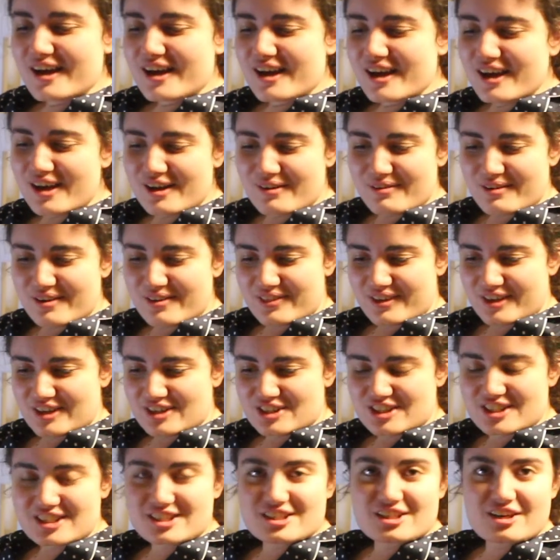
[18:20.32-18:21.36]
Oh, I think
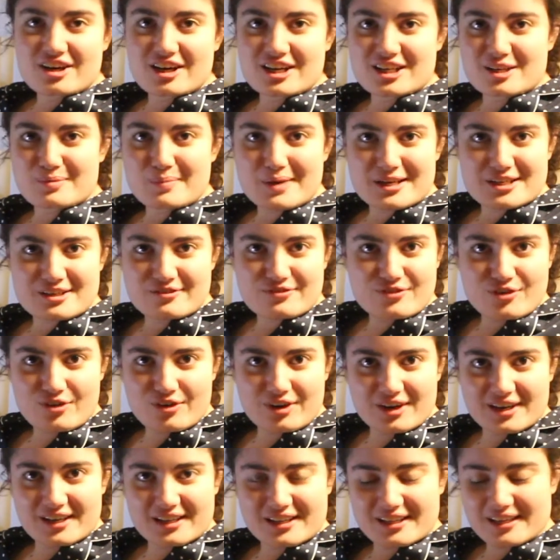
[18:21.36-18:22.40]
she died
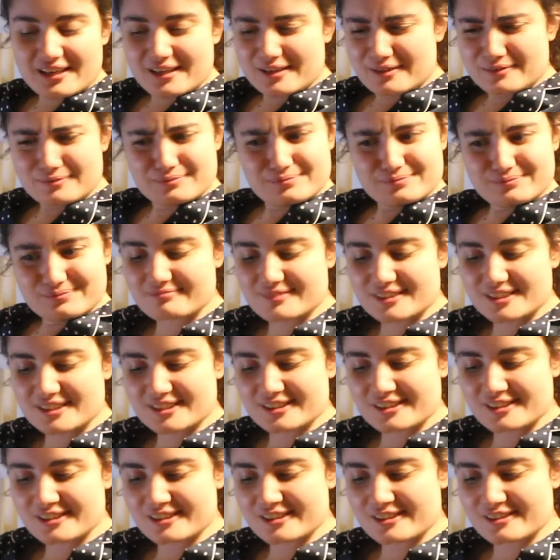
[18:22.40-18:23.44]
metaphorically.
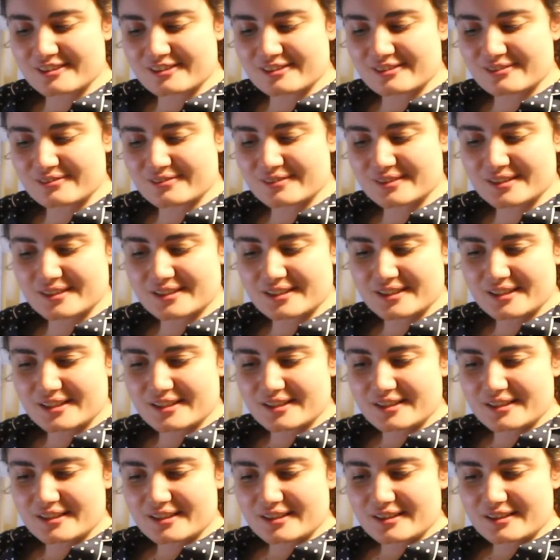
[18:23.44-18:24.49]
Oh,
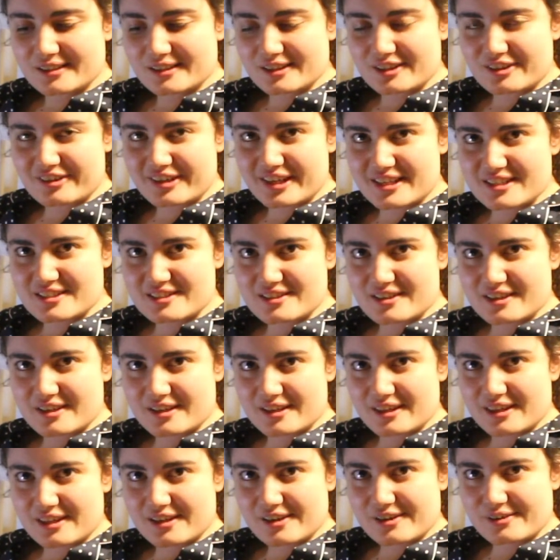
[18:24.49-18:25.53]
what
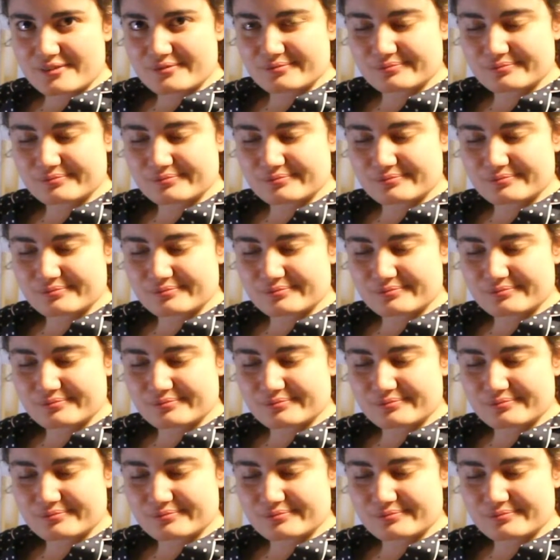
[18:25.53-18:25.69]
excited there.